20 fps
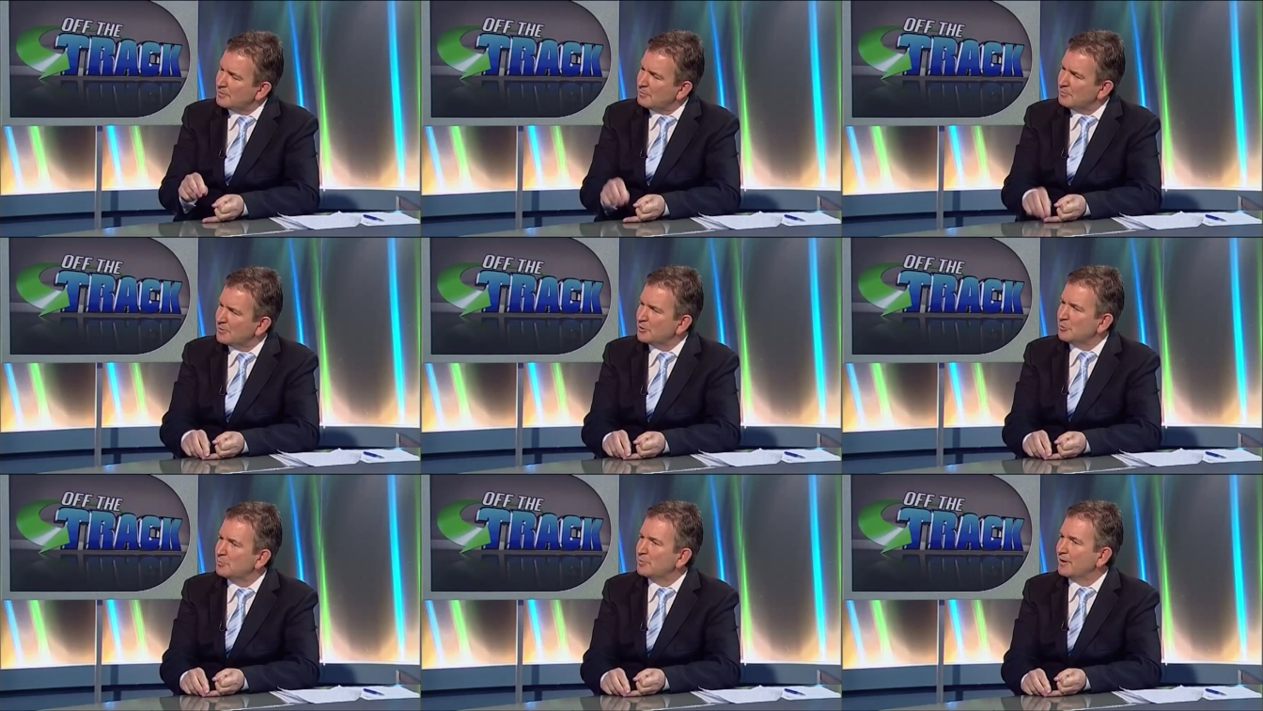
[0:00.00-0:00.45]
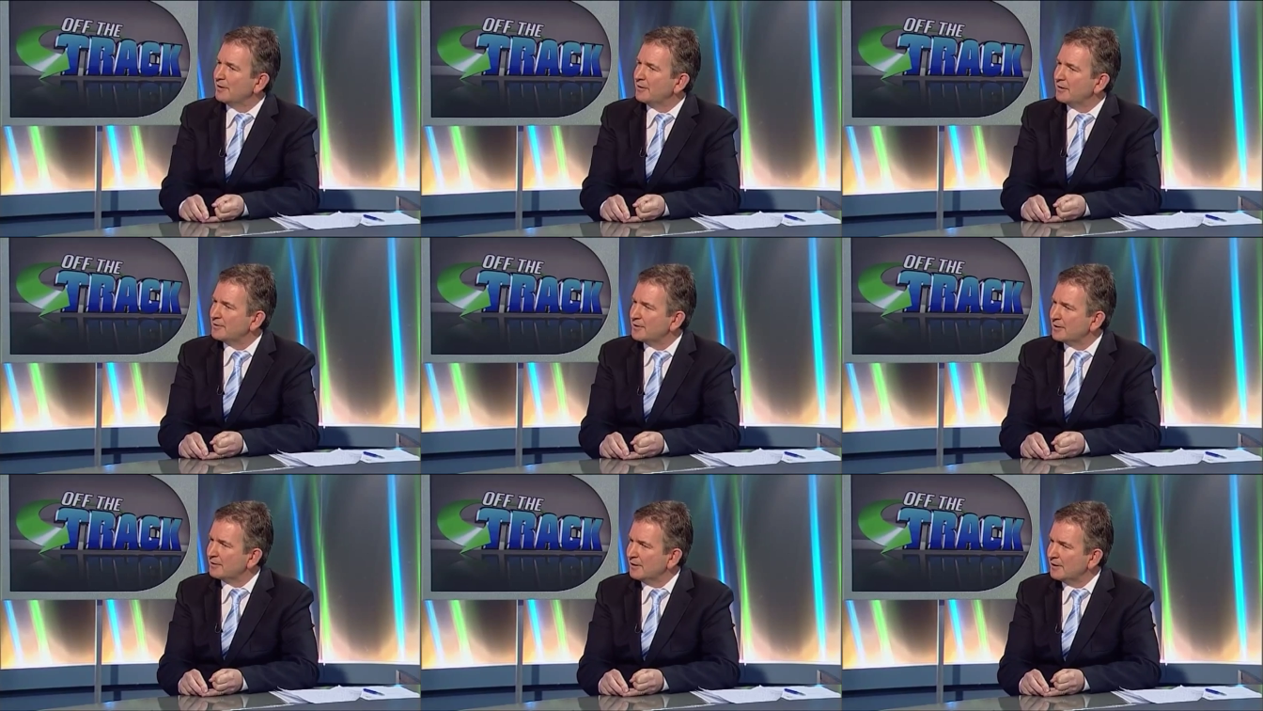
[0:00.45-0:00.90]
your middle brother, I
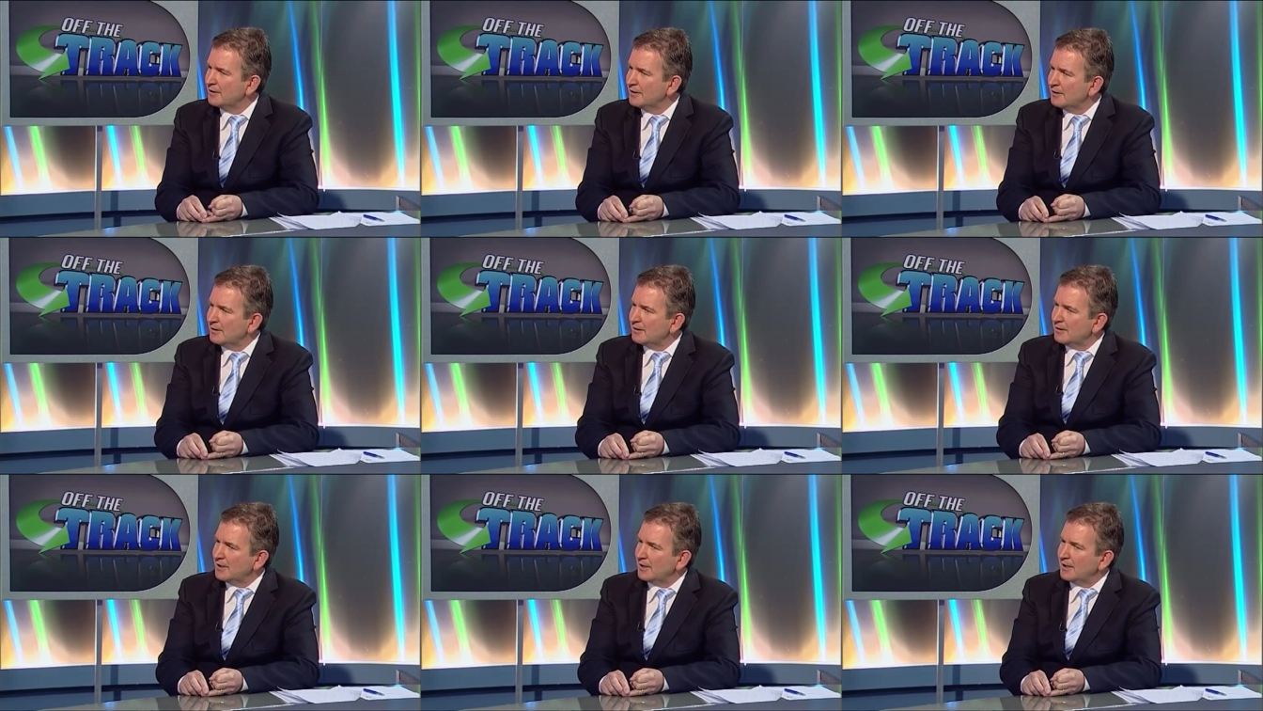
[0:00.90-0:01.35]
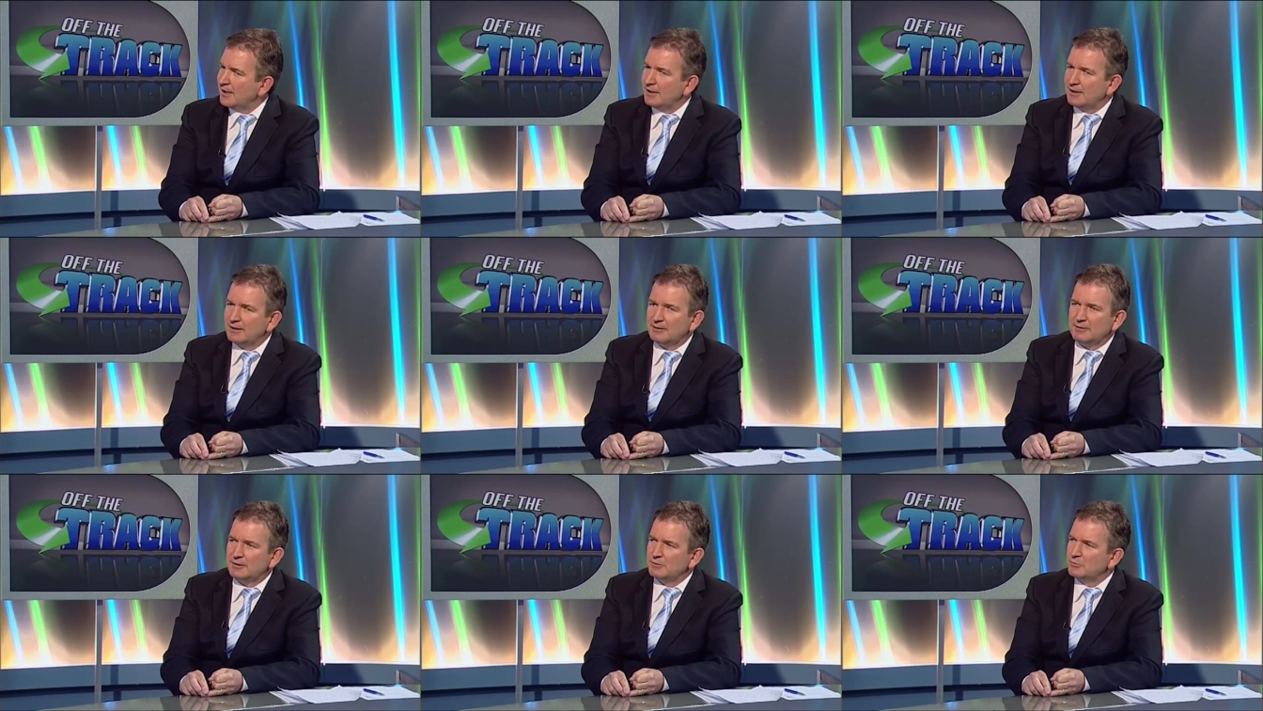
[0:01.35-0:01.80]
think,
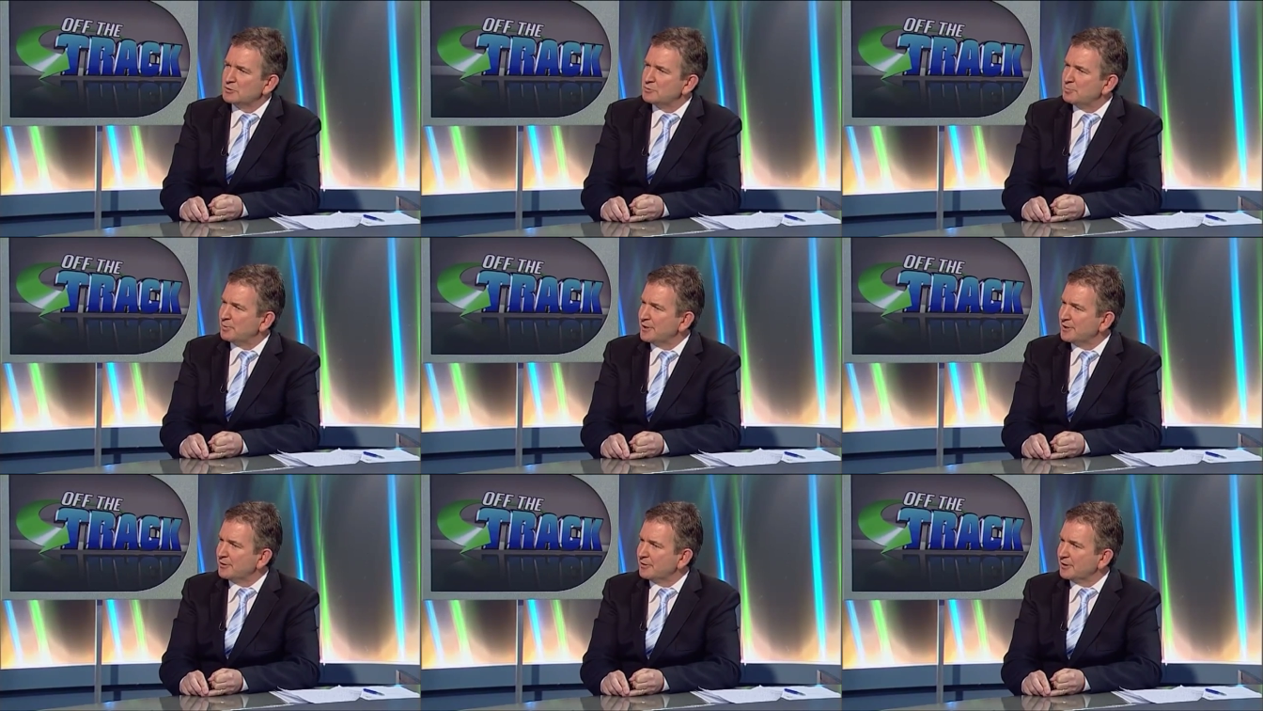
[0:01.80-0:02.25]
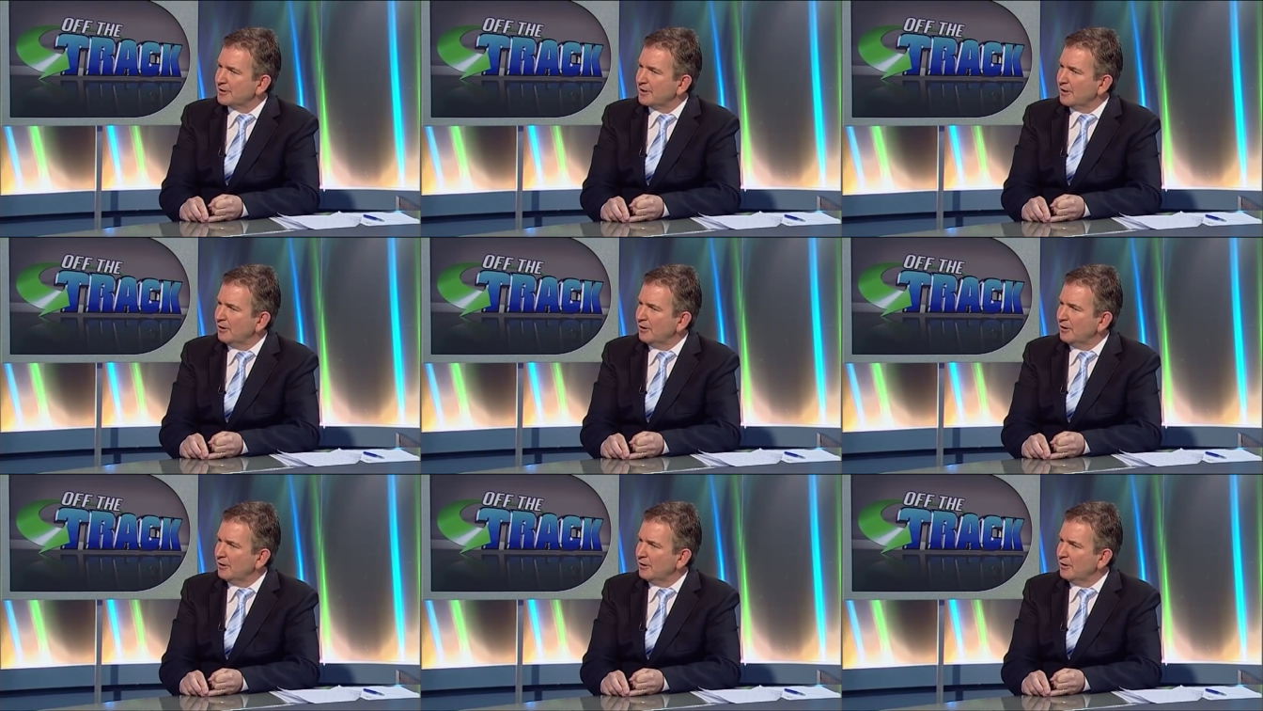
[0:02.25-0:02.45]
uh, was pretty good at